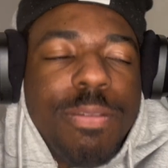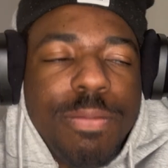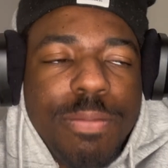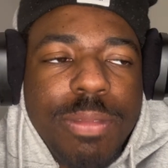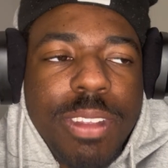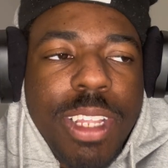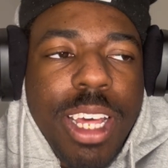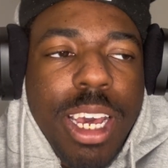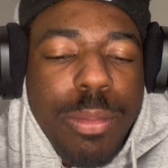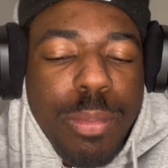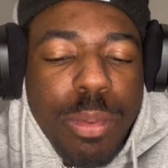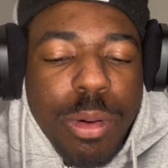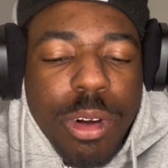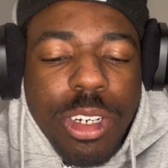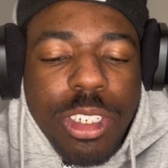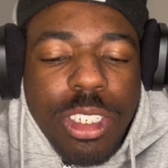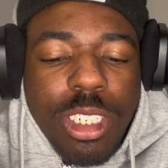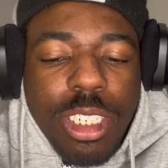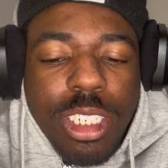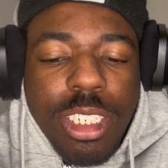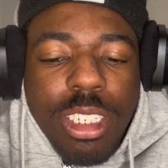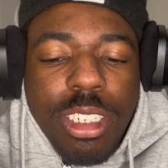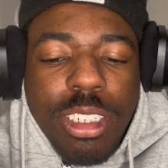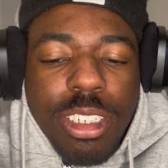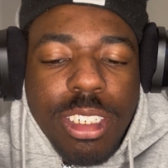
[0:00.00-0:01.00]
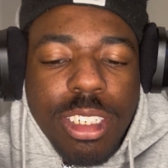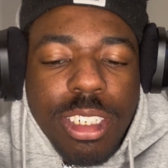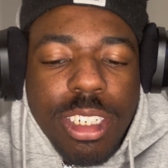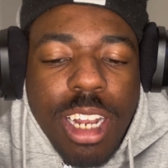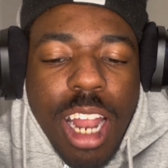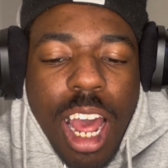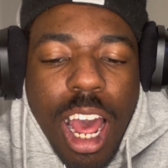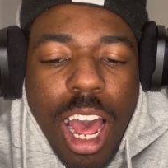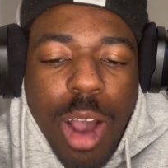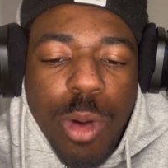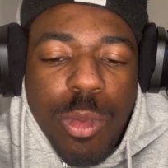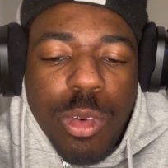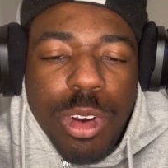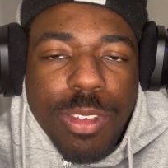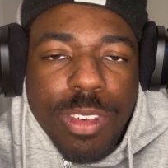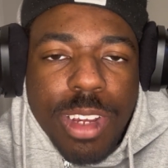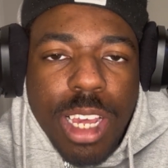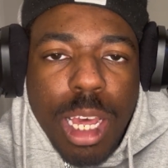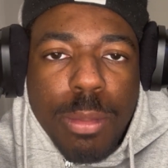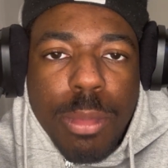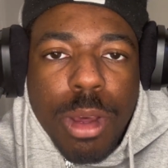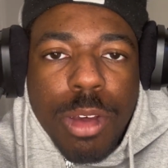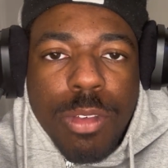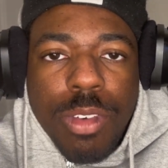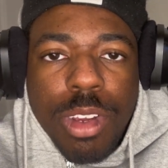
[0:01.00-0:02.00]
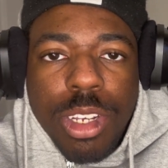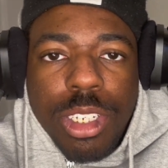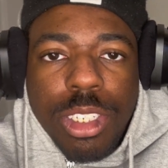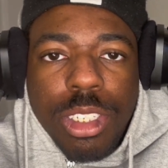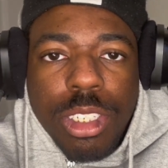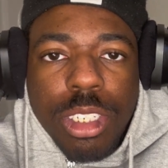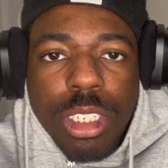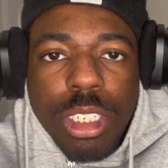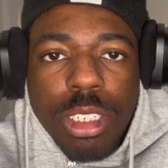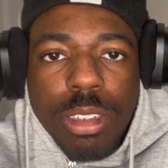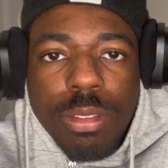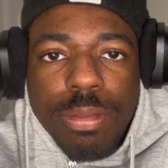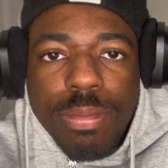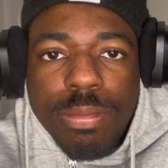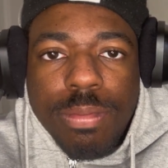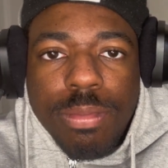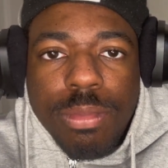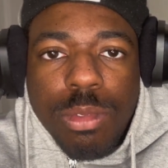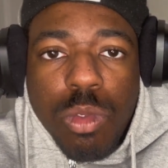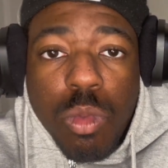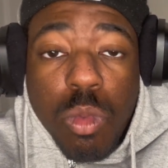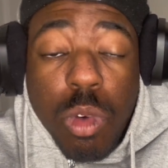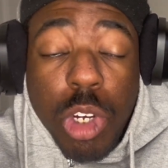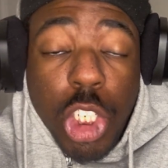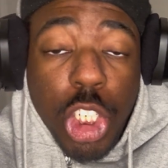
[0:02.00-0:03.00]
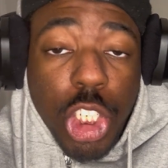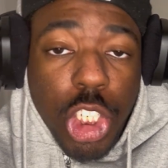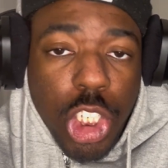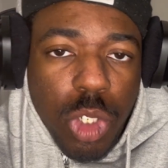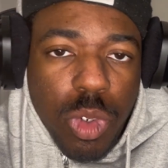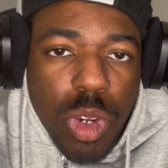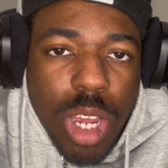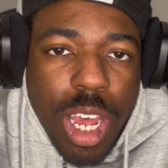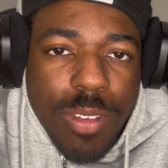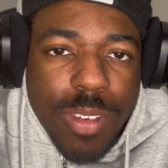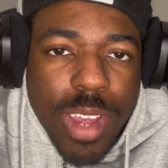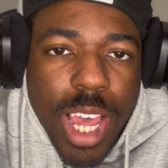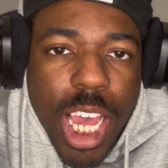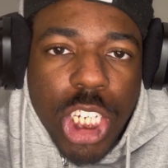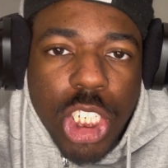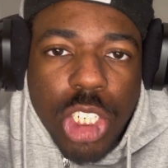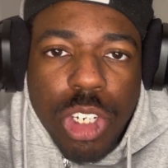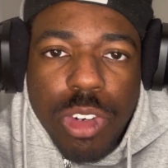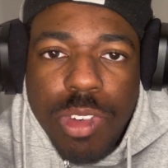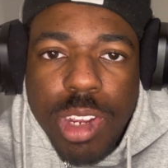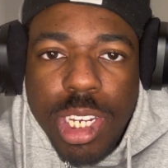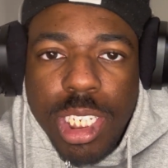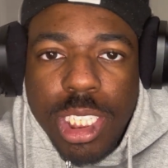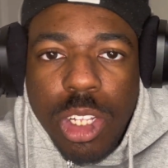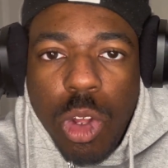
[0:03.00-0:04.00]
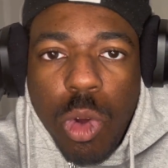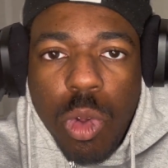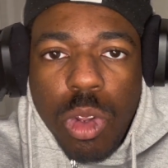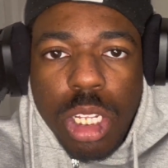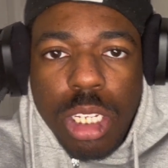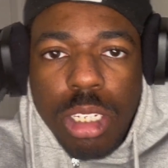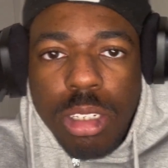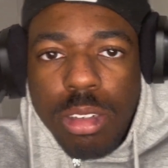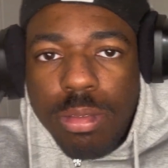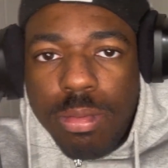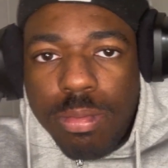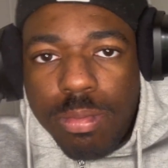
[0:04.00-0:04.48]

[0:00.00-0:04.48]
that person, I would have got my face took. Would you have got your face stolen?